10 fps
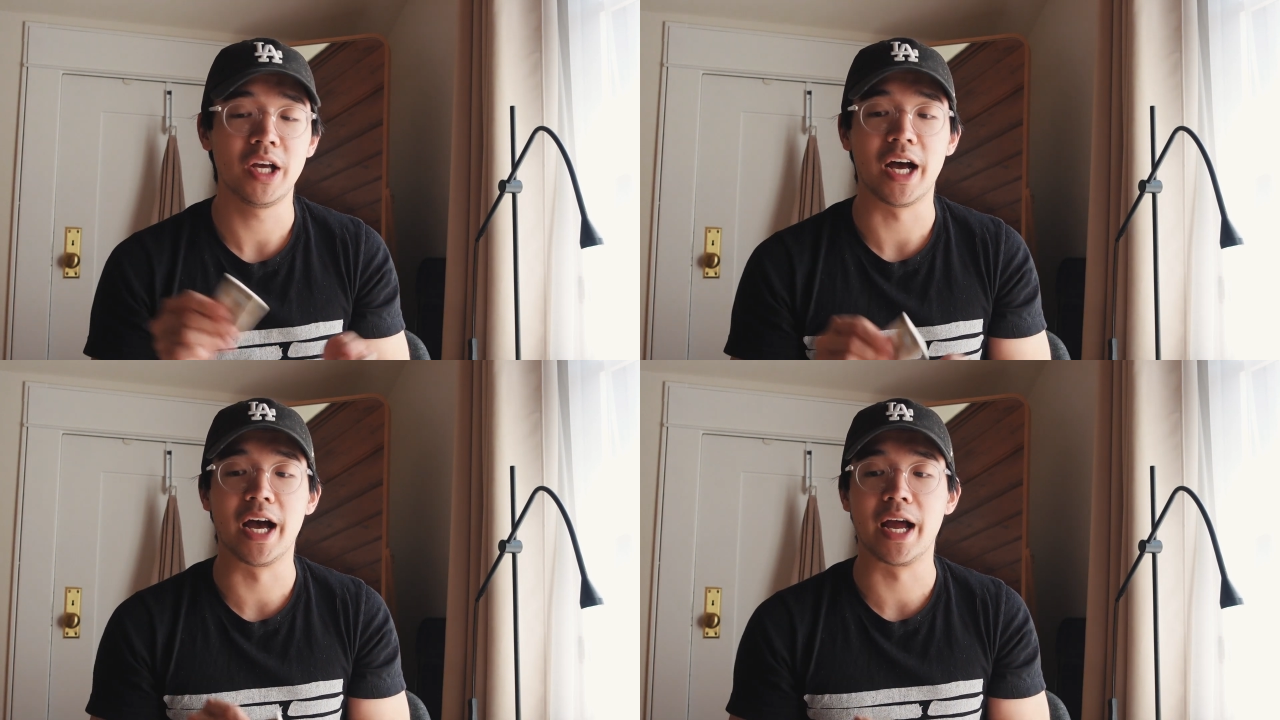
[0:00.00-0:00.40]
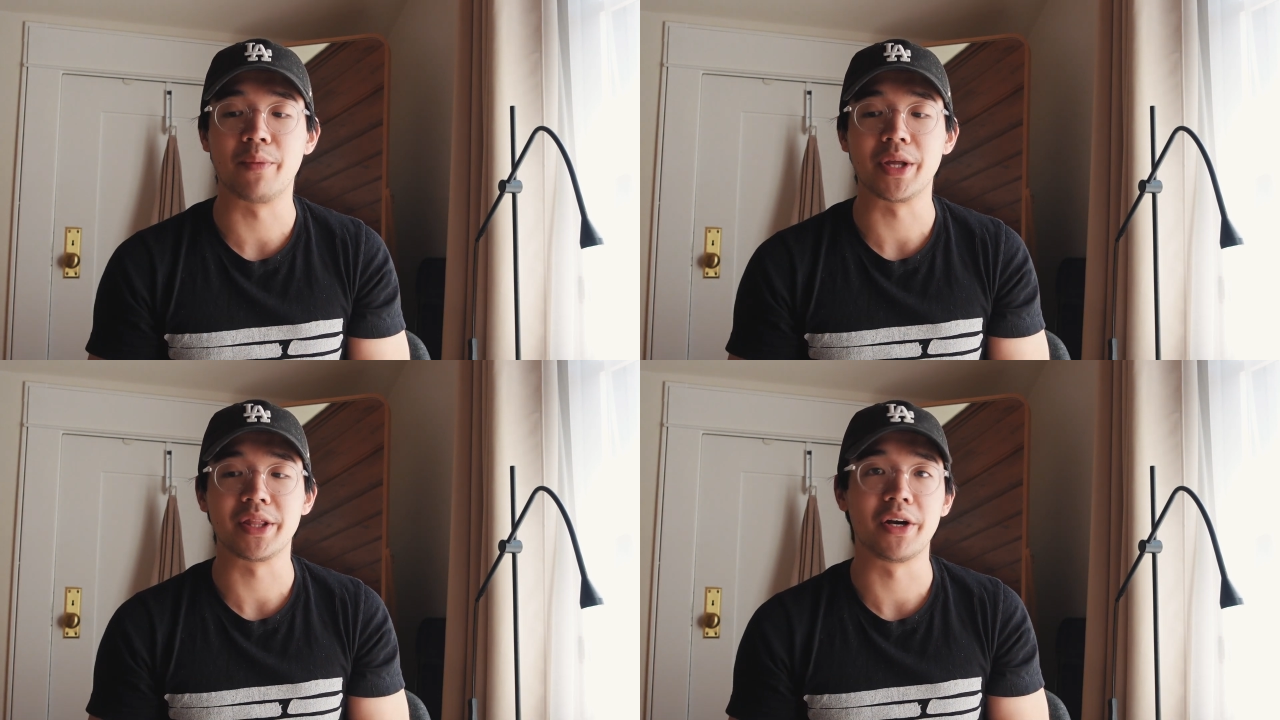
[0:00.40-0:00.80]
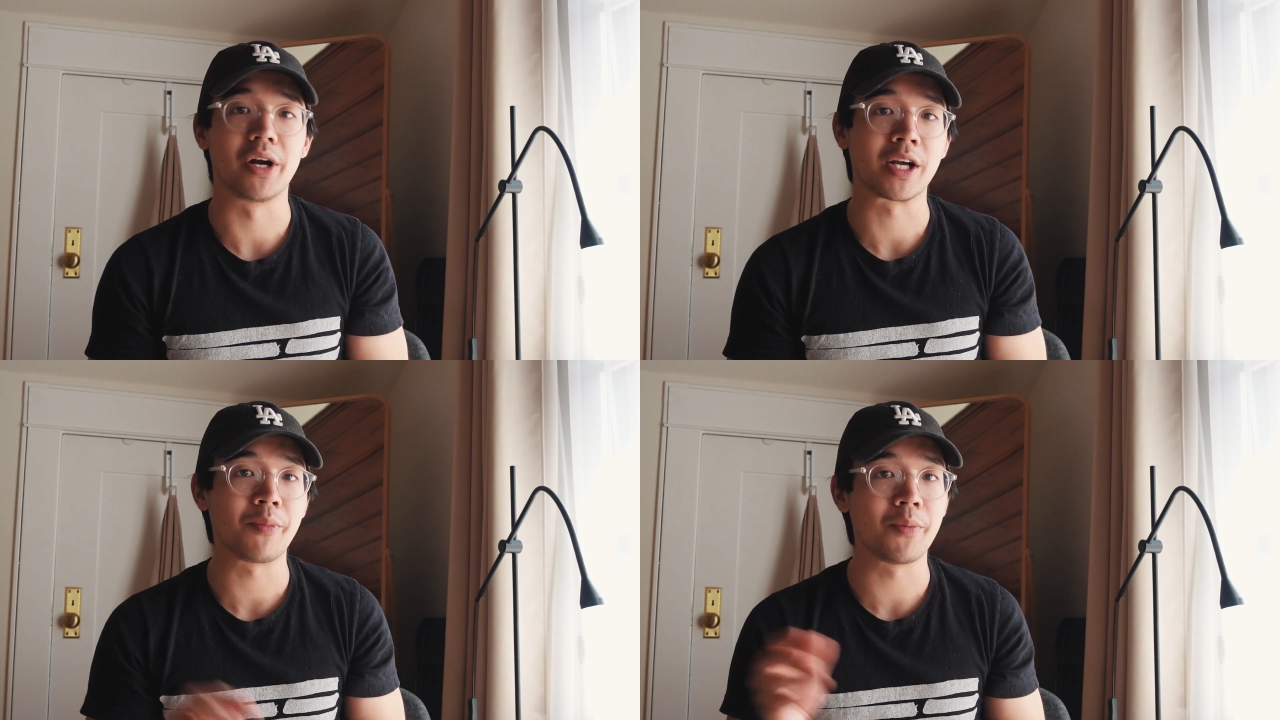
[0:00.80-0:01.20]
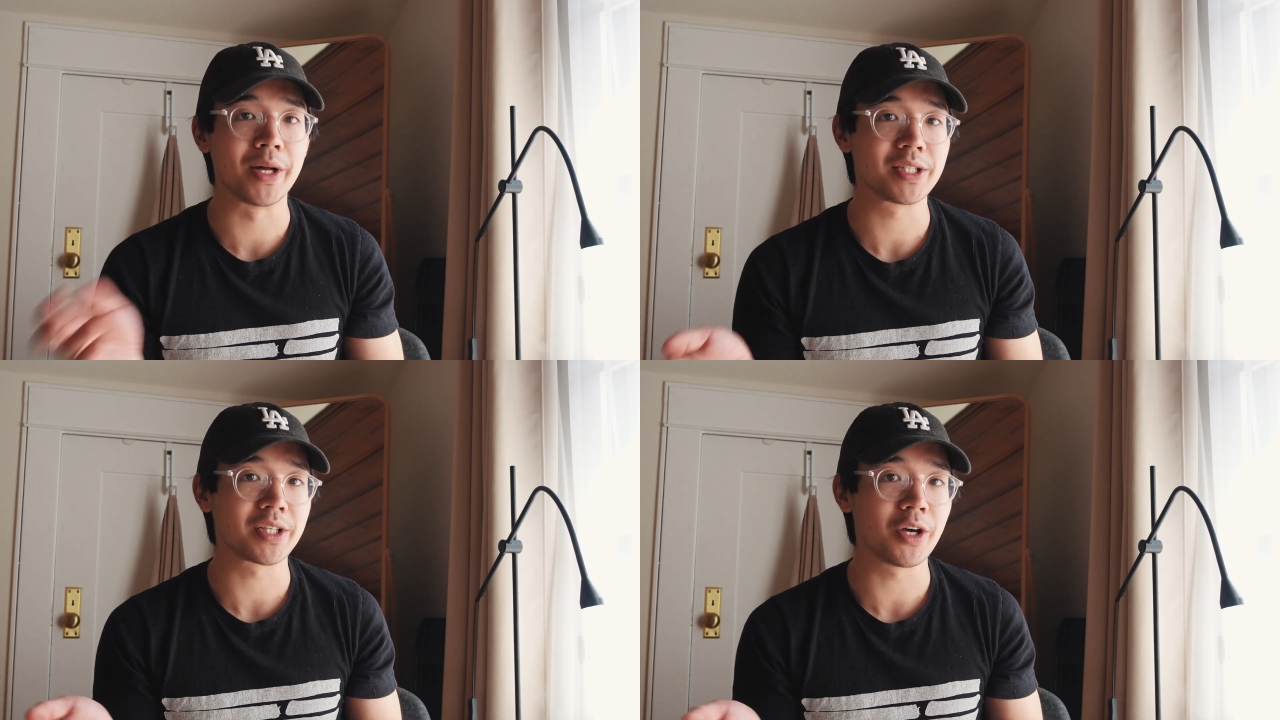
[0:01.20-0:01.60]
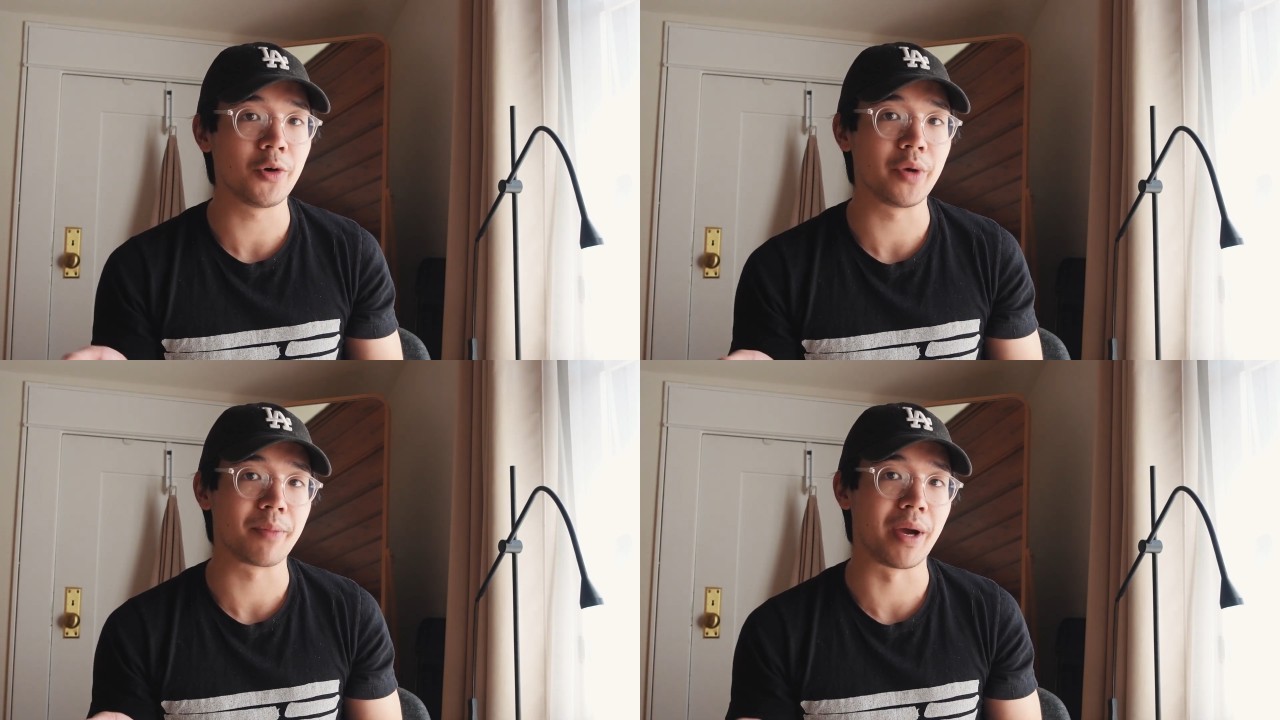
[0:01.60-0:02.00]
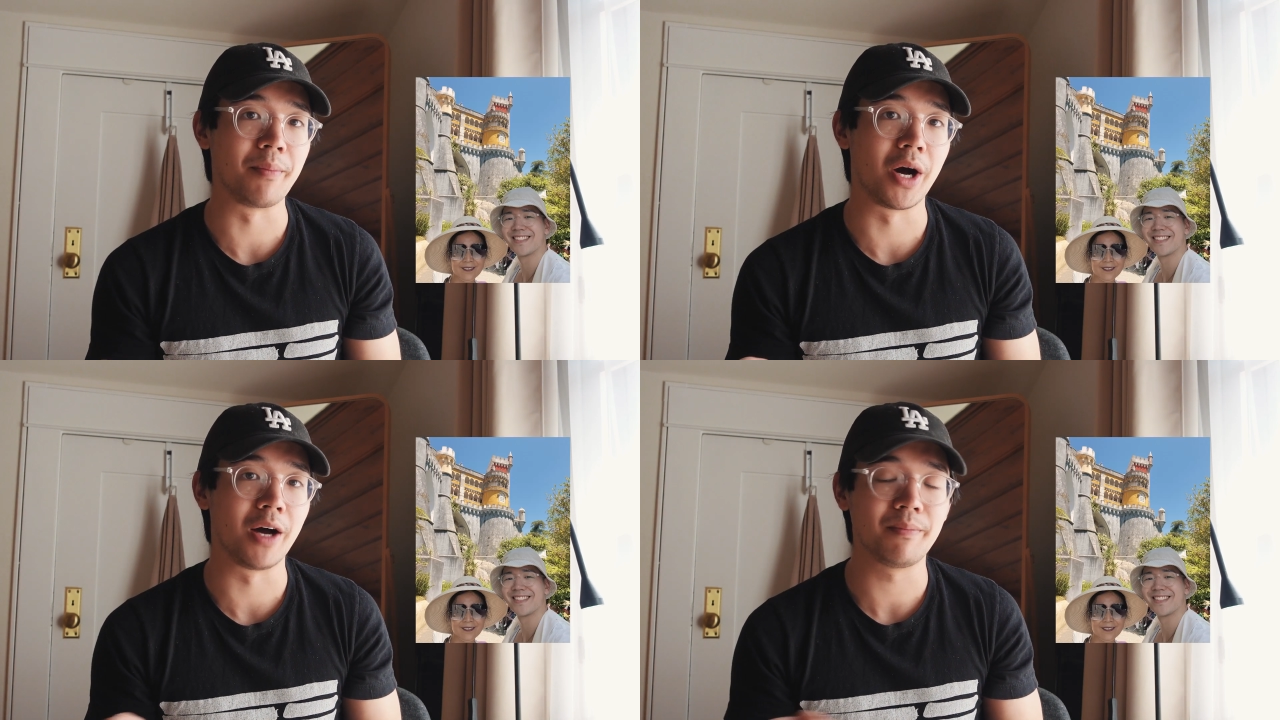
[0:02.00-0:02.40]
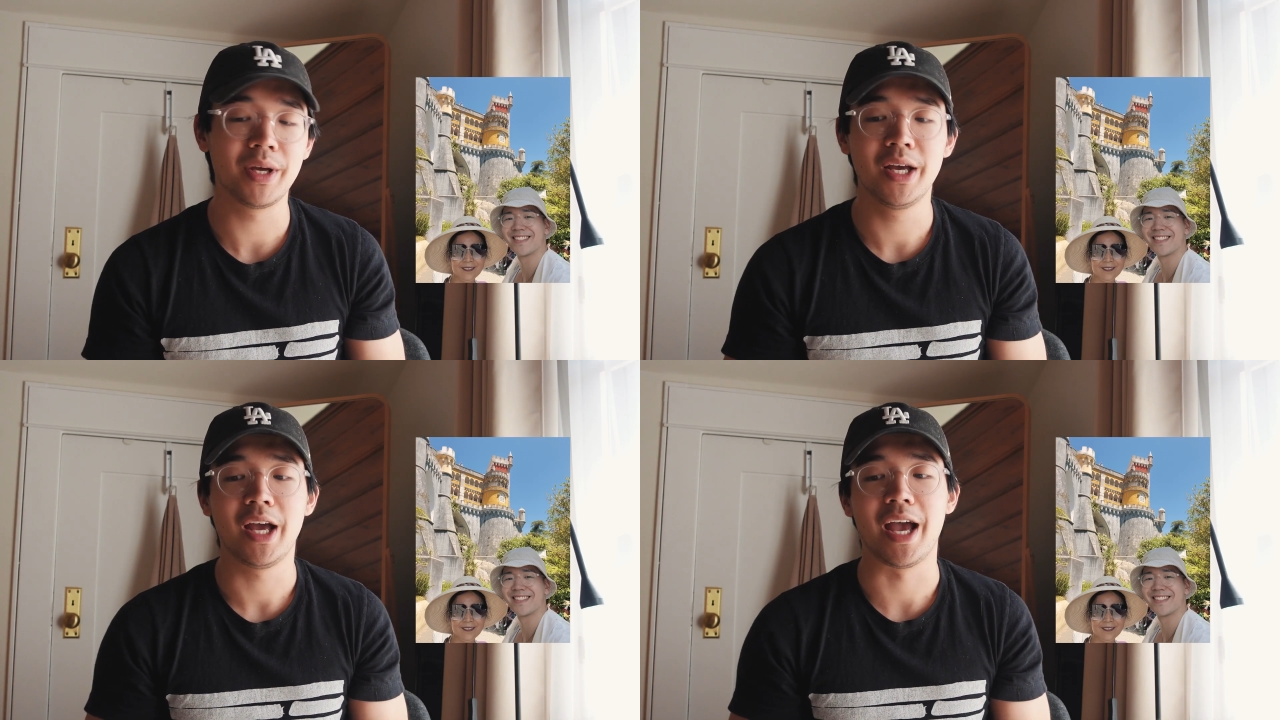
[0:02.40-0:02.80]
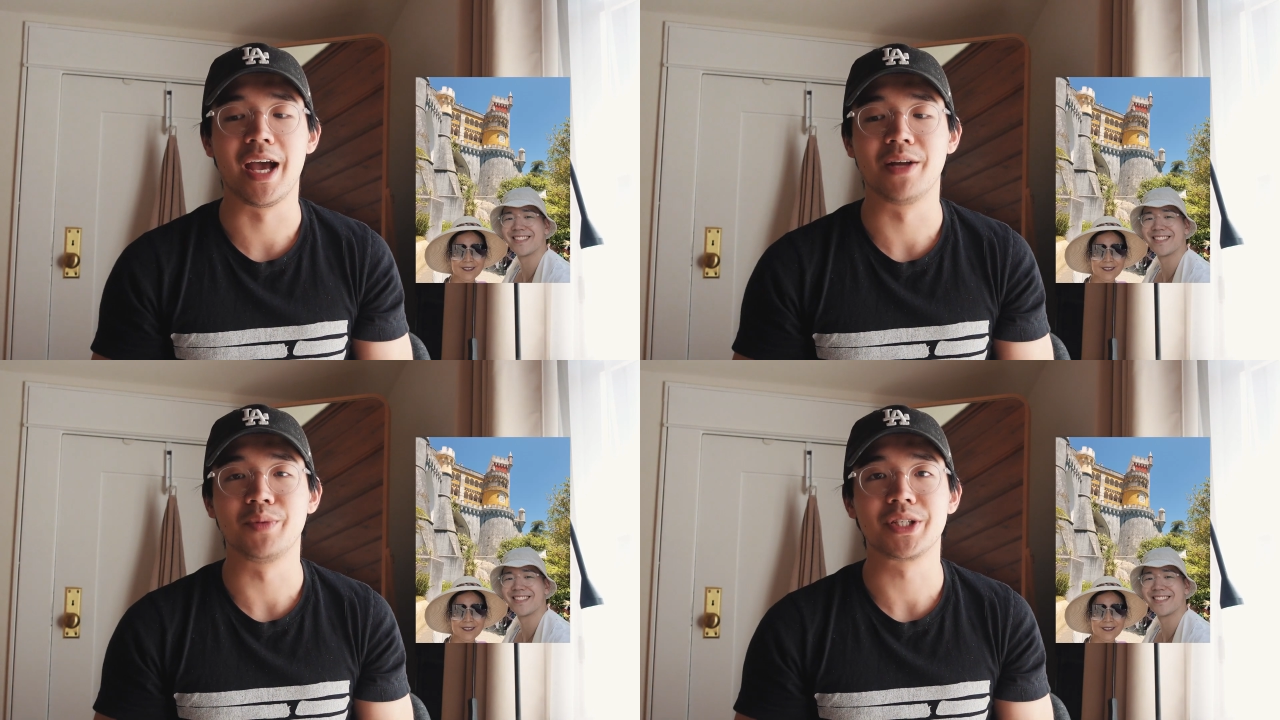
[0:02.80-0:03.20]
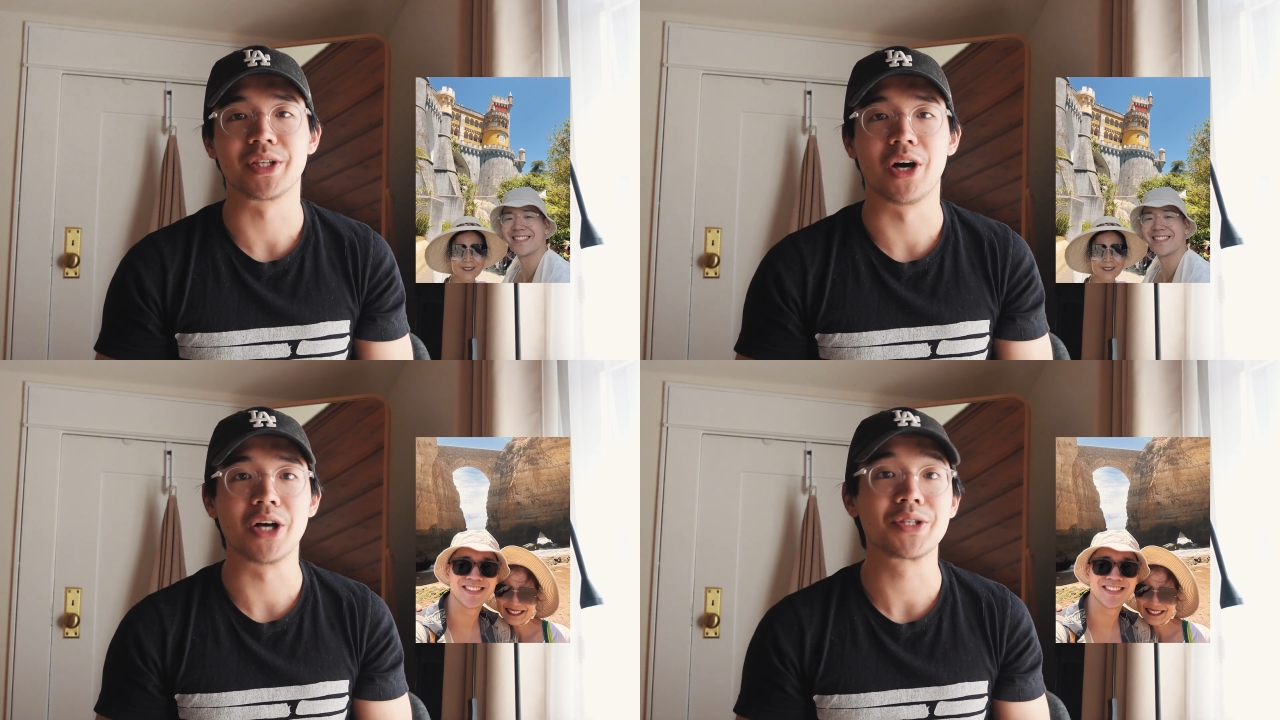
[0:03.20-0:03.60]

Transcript: I went there a couple months ago with my mom and we saw